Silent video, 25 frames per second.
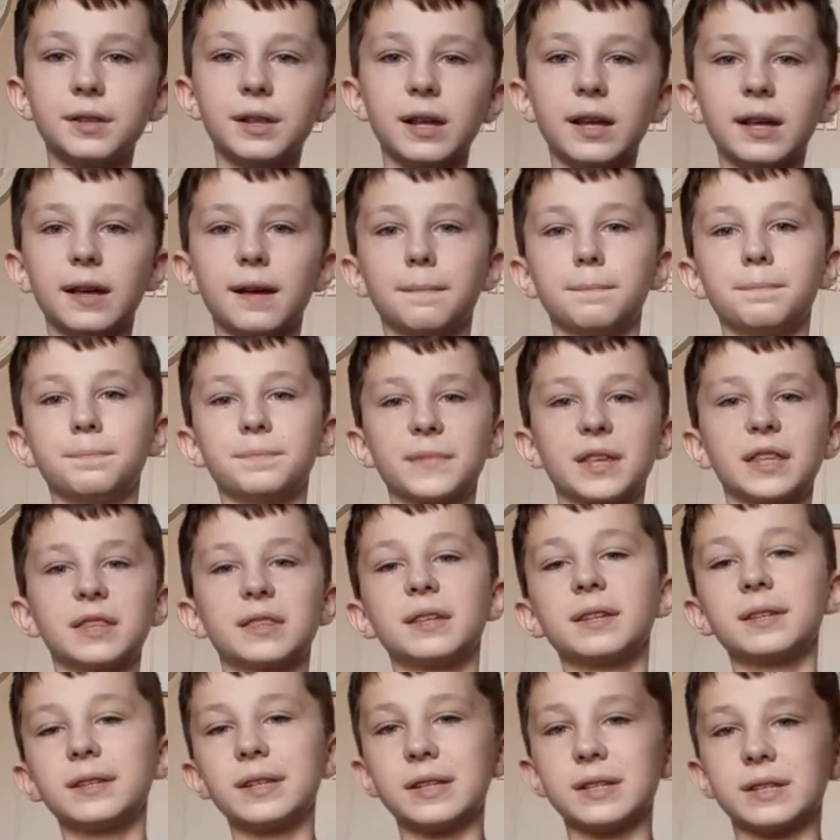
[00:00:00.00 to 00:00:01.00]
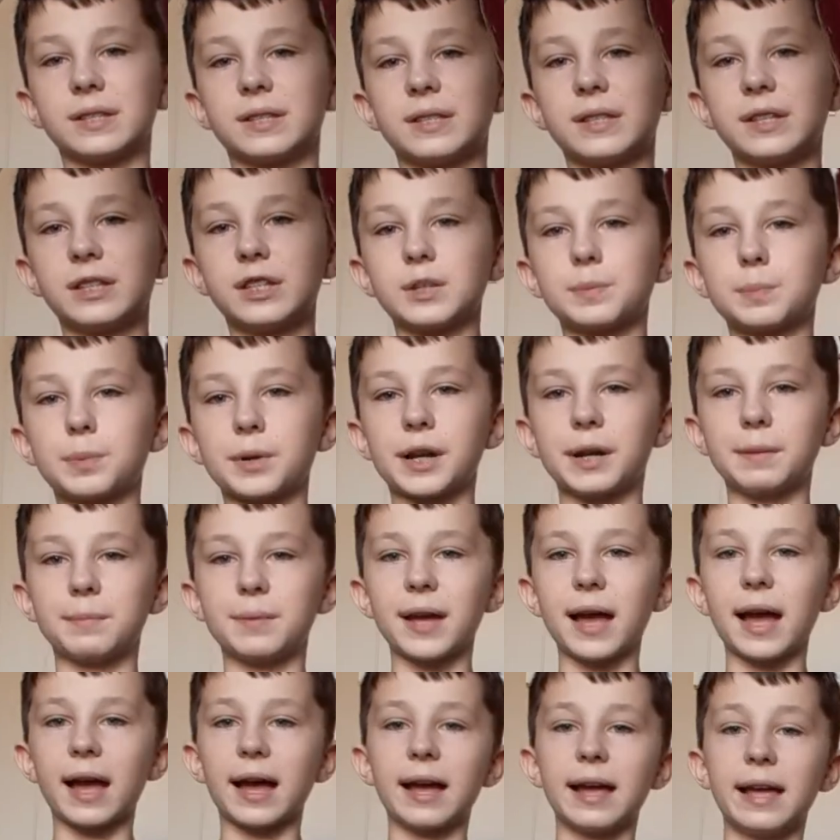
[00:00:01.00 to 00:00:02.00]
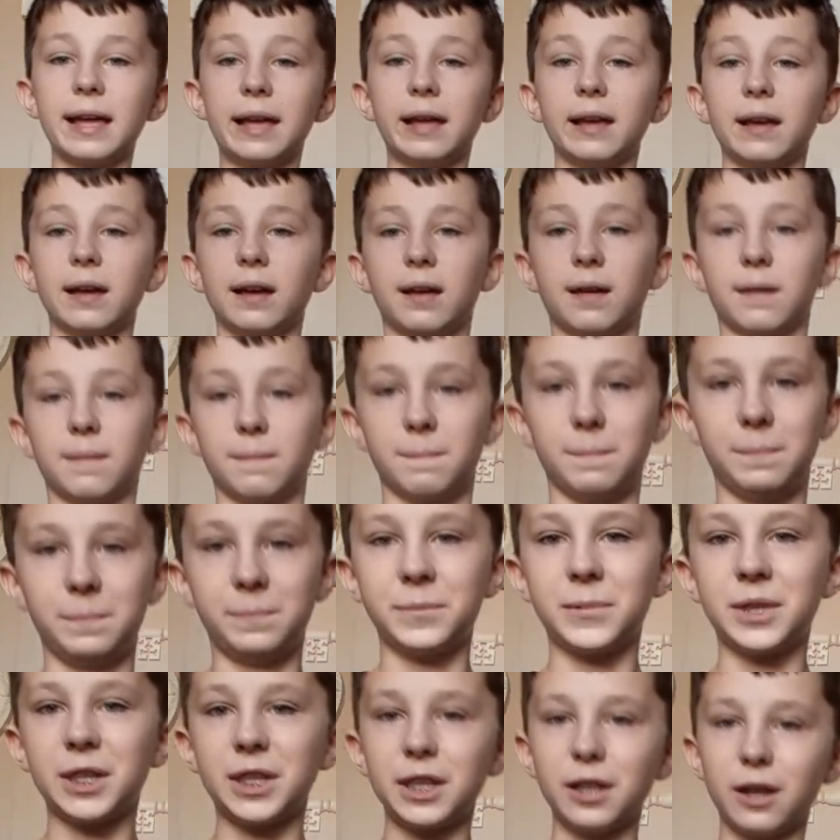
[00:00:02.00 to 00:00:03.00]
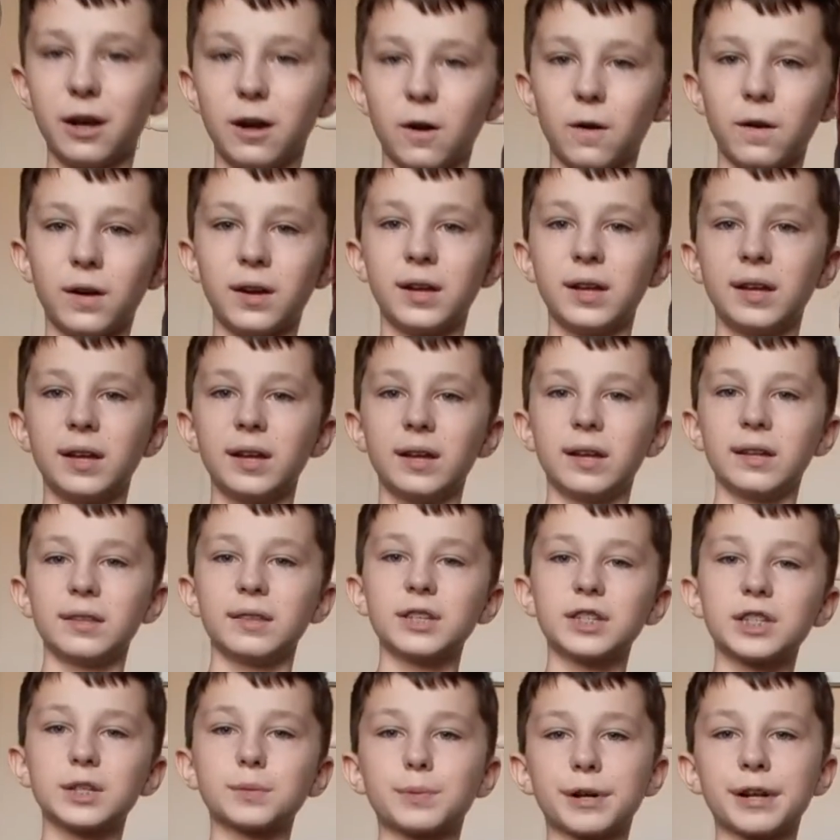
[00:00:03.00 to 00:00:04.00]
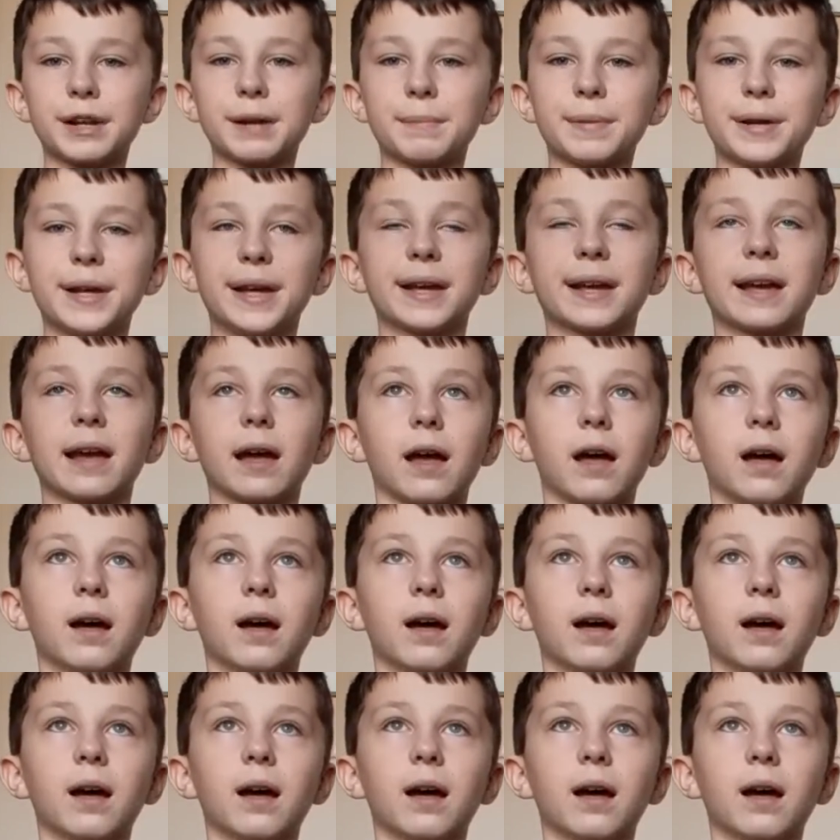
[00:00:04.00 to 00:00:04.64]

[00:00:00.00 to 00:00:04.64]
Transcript: This is pretty big. You know, this is pretty big.